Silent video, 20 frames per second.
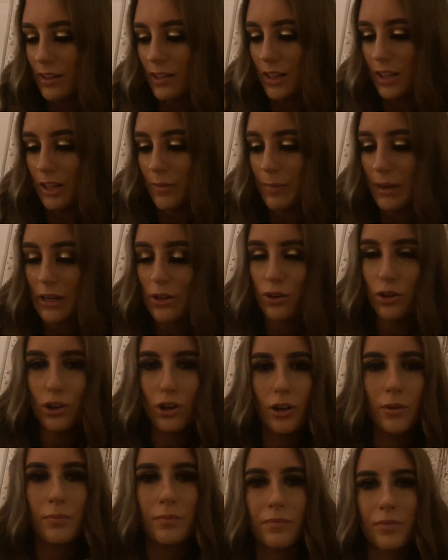you're back
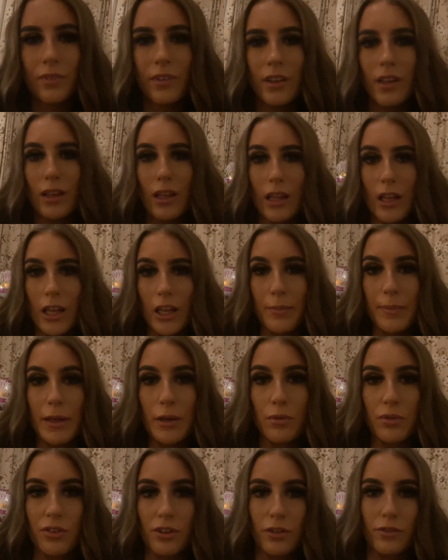home, your
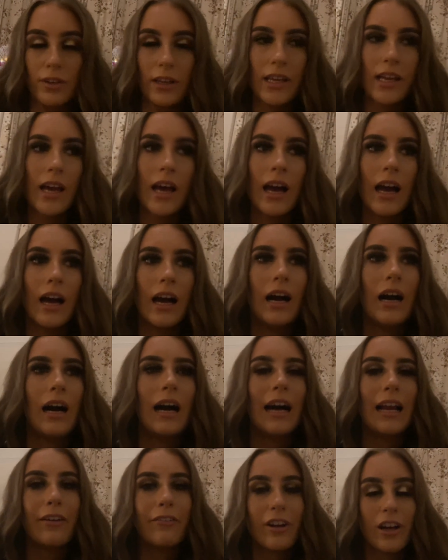meal was lovely. I
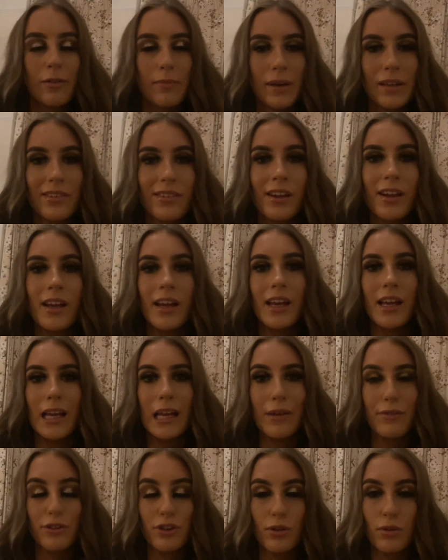highly recommend,
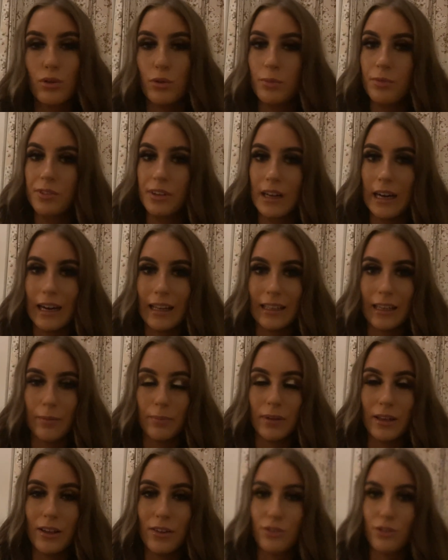if you do come to Carlisle,
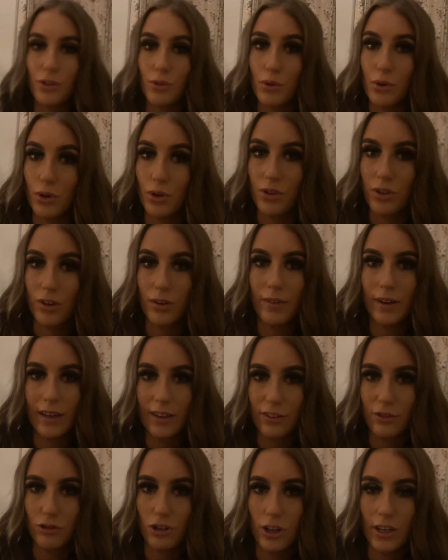please do go to the
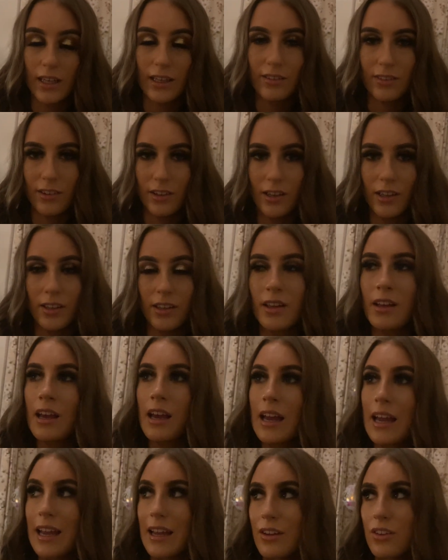Viceroy Indian.
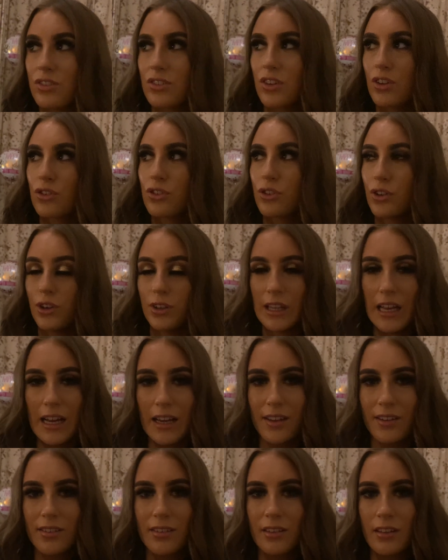It is so
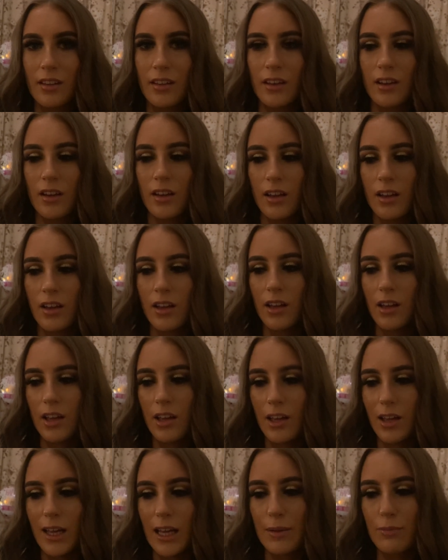nice.
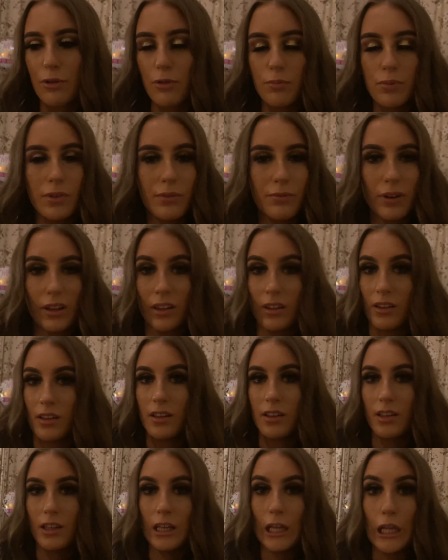It probably, well,
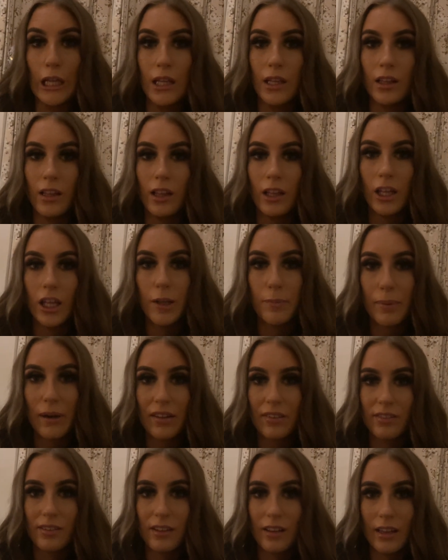it, the
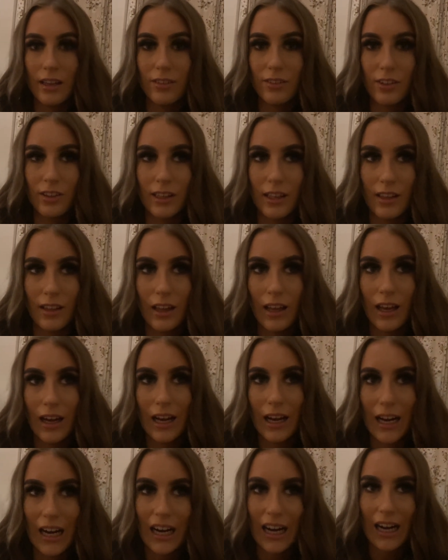best Indian
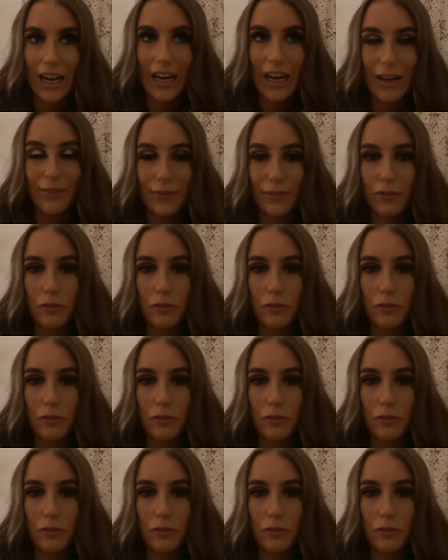I've ever